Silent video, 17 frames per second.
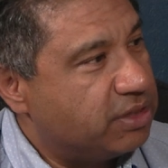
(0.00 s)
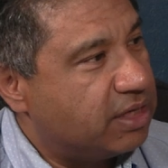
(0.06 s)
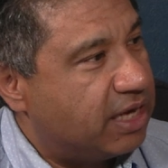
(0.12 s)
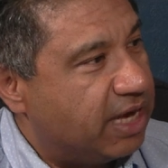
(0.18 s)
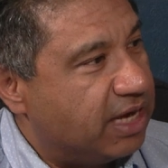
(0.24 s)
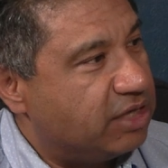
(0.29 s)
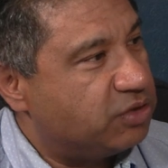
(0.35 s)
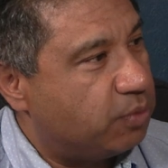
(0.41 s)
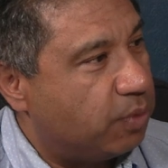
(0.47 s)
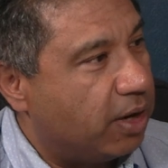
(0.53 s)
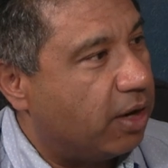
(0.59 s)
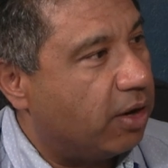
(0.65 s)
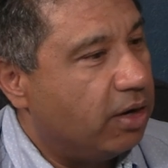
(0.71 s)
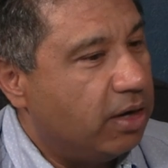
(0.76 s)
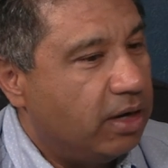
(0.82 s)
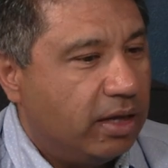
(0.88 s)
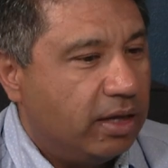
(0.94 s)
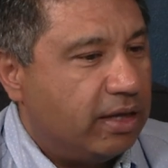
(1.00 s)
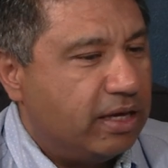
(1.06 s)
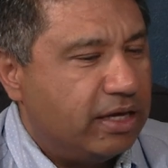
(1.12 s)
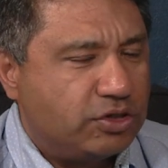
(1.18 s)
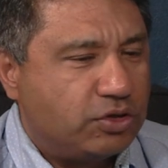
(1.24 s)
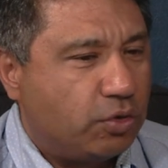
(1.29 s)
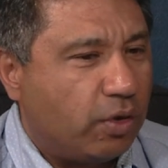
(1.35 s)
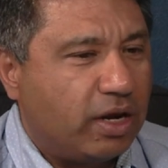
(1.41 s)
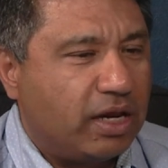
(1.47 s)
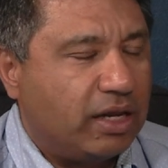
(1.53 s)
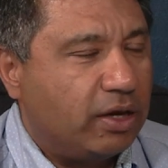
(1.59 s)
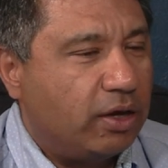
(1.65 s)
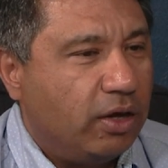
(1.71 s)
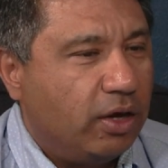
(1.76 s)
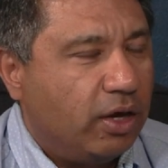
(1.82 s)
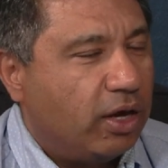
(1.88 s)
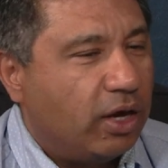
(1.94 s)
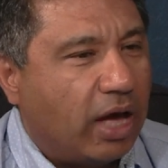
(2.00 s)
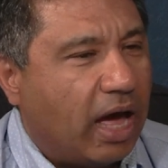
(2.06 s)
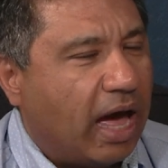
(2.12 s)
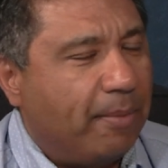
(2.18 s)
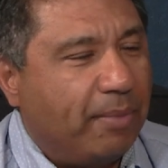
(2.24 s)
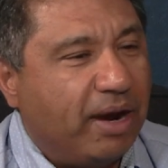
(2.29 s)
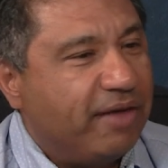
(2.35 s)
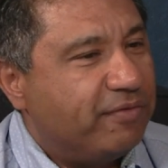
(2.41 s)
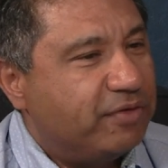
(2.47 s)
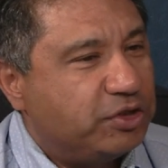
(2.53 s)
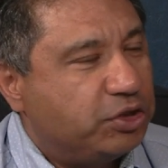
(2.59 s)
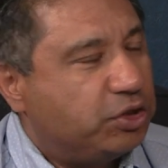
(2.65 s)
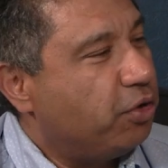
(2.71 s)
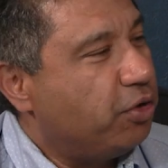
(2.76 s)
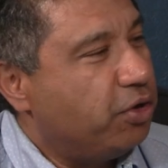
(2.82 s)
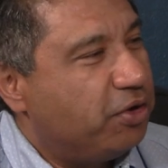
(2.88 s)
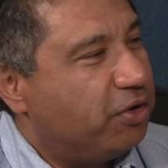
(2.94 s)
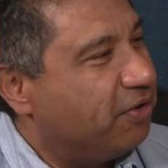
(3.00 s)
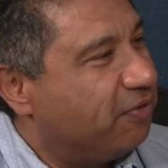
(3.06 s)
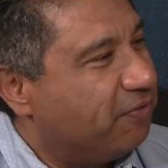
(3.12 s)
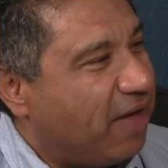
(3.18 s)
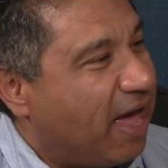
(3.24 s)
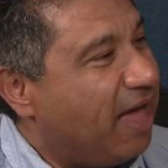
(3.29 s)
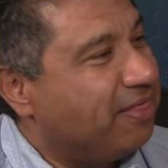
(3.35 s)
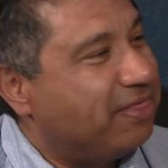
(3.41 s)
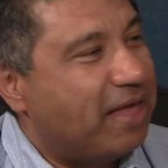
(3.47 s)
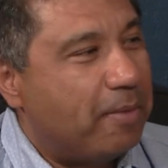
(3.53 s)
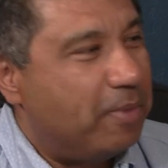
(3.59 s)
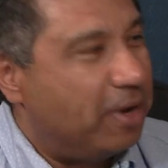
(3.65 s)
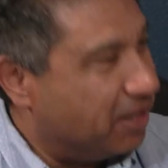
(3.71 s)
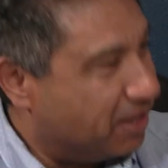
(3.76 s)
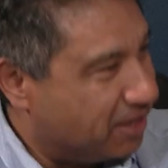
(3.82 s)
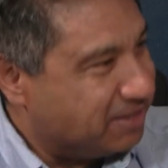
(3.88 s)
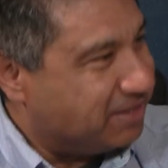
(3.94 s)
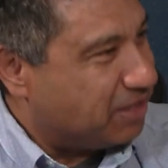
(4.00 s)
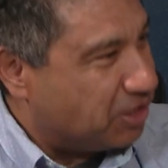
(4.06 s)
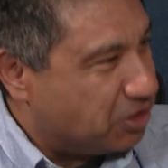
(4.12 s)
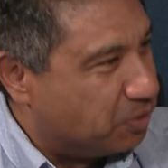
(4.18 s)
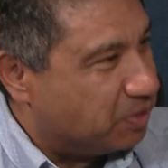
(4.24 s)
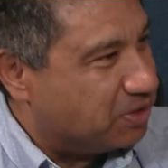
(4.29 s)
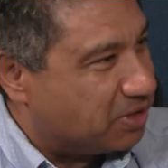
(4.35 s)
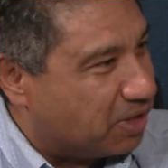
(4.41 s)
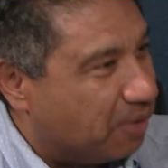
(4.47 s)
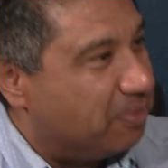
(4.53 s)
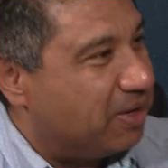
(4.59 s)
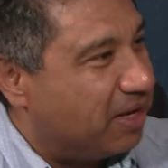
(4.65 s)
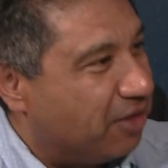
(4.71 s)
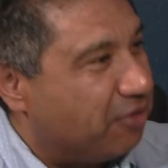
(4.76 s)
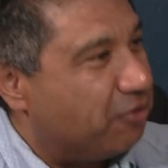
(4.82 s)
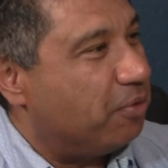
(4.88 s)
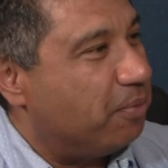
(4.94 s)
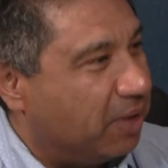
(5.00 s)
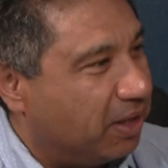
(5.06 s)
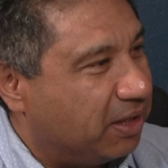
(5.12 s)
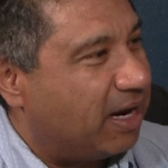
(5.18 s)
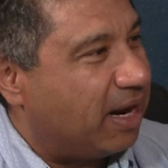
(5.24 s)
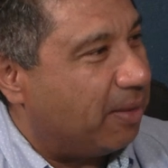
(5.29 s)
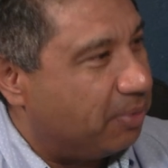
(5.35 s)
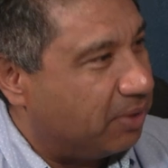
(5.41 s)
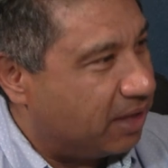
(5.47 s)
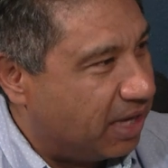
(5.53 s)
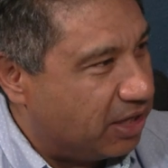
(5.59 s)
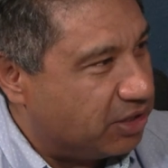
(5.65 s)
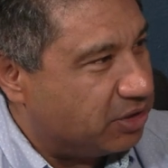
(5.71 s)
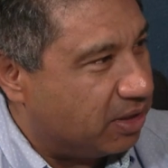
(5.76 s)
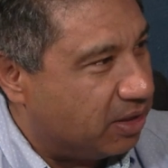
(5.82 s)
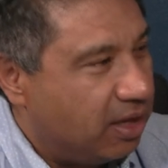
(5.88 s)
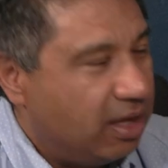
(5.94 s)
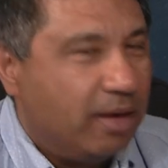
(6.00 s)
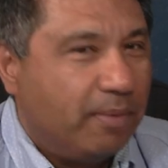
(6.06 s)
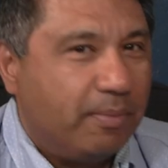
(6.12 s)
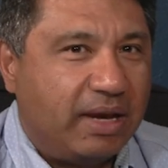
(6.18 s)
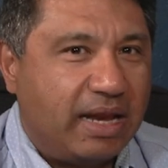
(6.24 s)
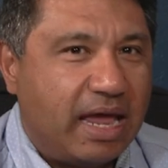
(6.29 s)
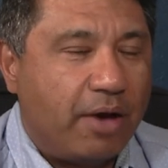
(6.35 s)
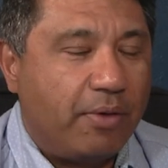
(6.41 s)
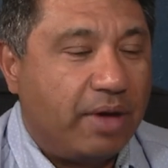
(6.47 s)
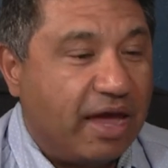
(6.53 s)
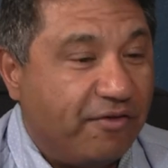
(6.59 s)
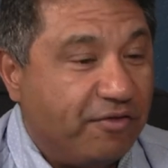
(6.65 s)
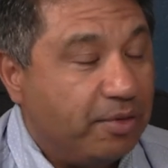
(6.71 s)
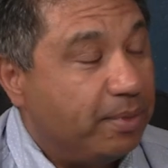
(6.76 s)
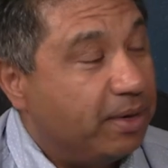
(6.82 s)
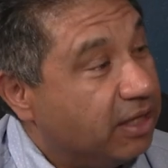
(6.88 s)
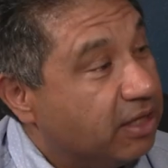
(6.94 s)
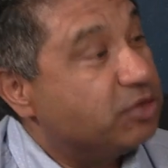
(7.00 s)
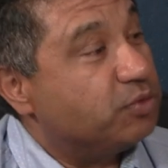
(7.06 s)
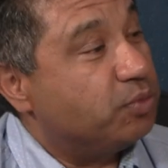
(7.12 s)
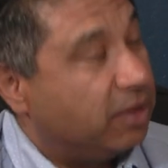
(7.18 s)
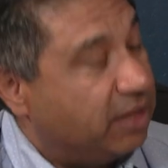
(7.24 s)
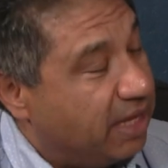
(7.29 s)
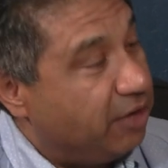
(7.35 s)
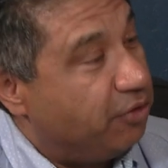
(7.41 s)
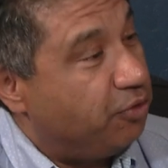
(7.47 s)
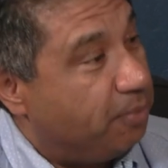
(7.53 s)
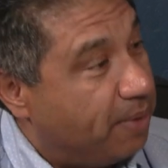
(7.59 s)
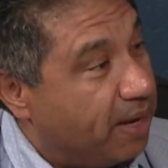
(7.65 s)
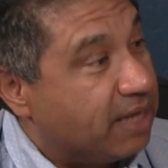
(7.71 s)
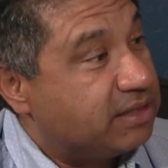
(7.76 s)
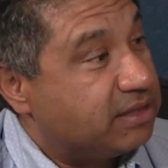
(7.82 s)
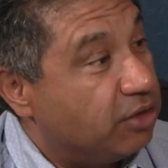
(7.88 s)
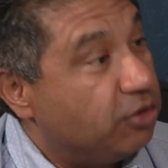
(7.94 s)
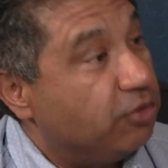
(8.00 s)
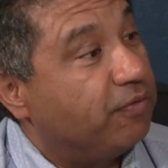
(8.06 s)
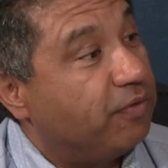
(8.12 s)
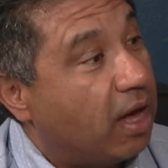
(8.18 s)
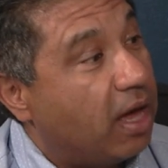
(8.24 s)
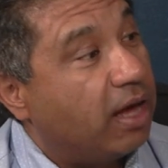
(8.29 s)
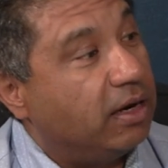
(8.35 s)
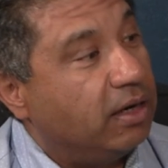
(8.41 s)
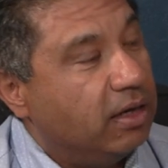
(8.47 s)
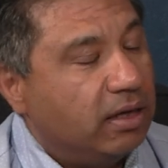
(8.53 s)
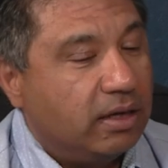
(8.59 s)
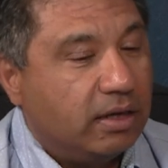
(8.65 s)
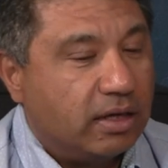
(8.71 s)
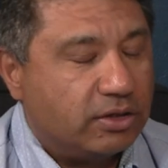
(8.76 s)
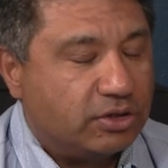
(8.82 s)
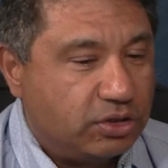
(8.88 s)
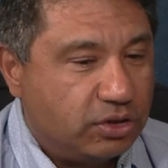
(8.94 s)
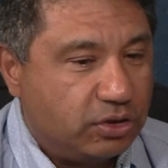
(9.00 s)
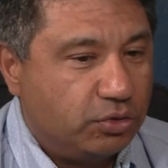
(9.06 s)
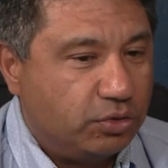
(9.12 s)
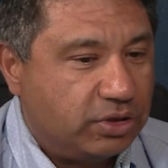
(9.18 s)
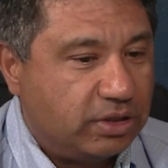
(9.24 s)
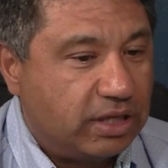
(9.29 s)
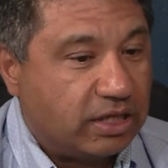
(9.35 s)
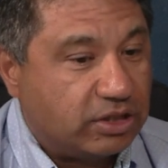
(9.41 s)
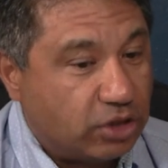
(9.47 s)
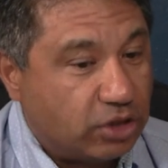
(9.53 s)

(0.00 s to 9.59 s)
a case where historically, I'm not even sure you could have had that many constituents come together and build an application, but now everybody does what they do best, and you've got a solution that's